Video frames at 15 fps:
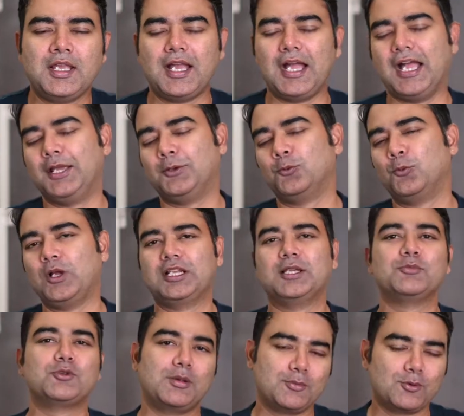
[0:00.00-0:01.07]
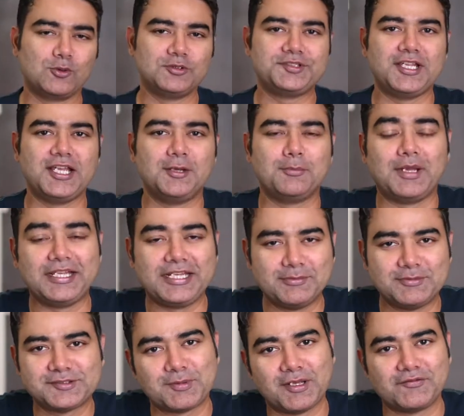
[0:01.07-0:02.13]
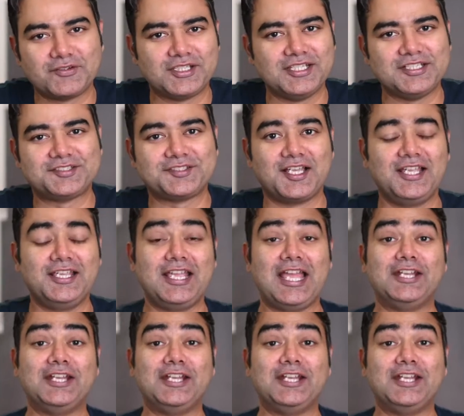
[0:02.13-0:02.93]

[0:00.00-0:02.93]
Hi and welcome to Ambrosia. My name is Bhavya Desai